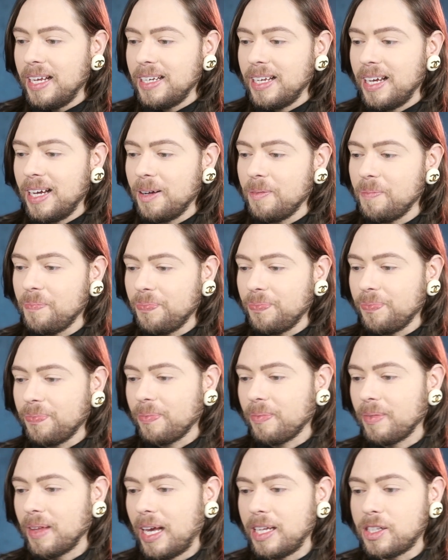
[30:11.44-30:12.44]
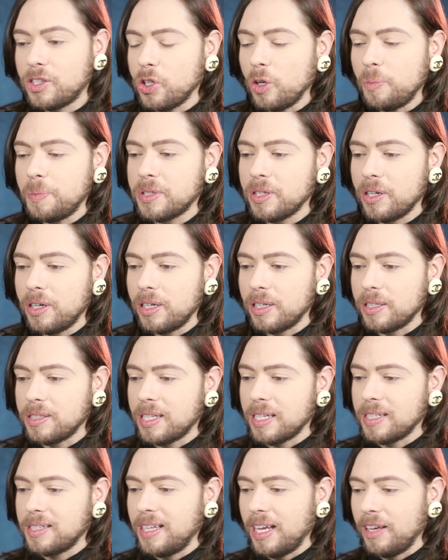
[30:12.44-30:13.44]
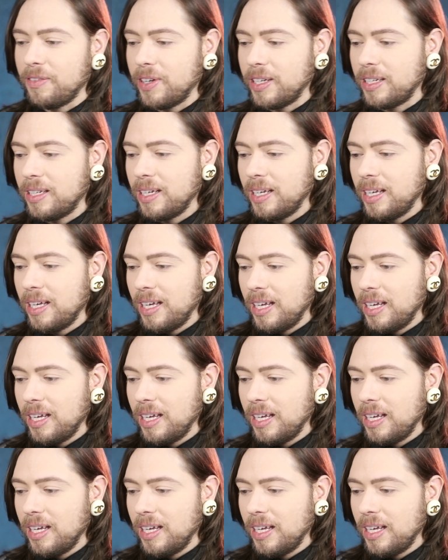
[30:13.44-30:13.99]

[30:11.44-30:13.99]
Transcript: It's so absurd, says David.